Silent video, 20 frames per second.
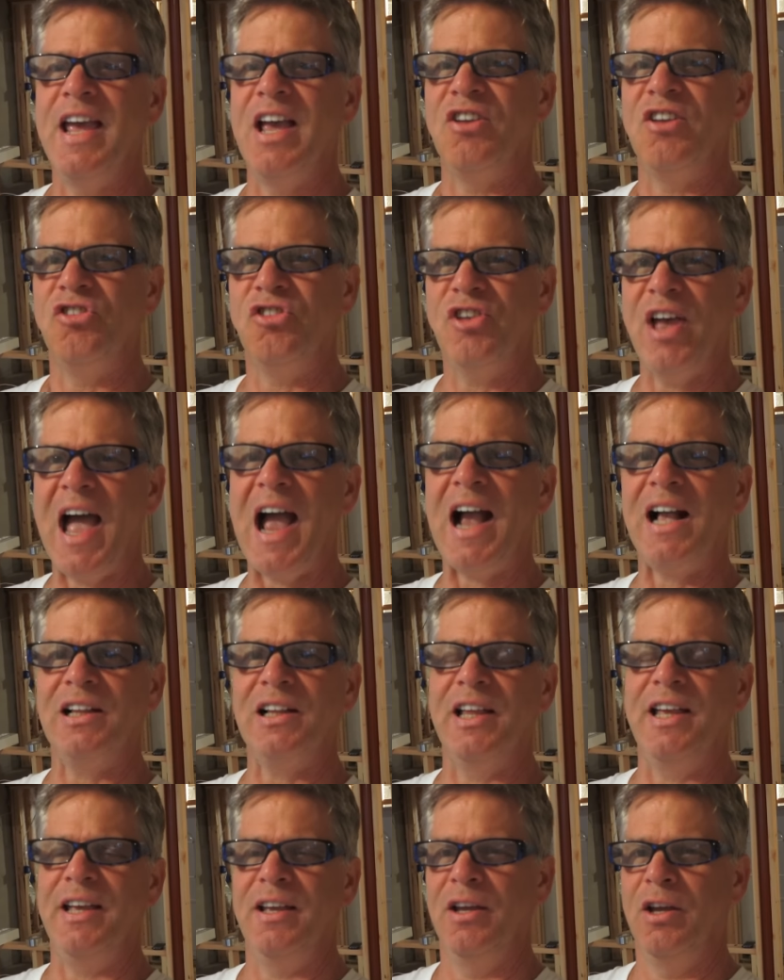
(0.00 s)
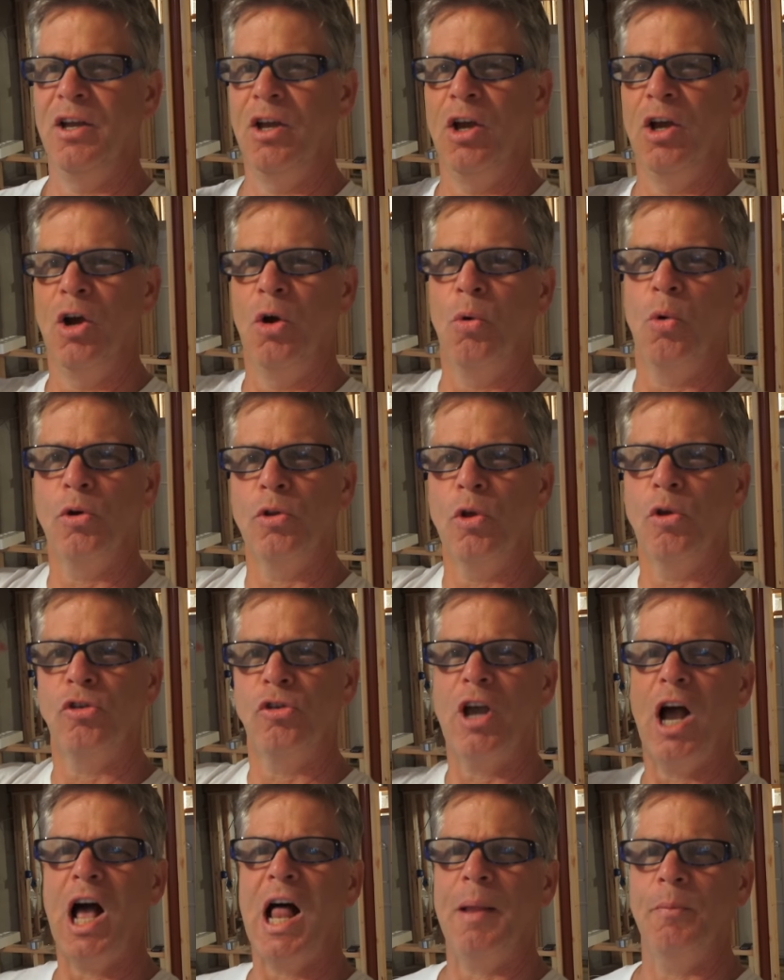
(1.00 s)
exactly where
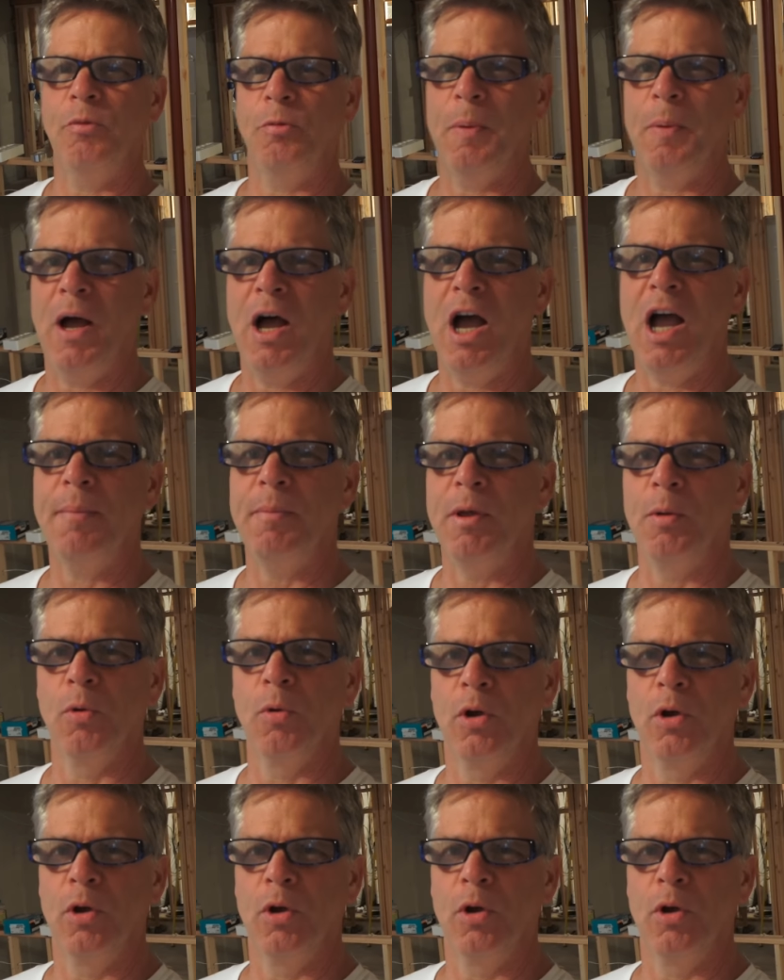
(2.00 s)
those columns behind me were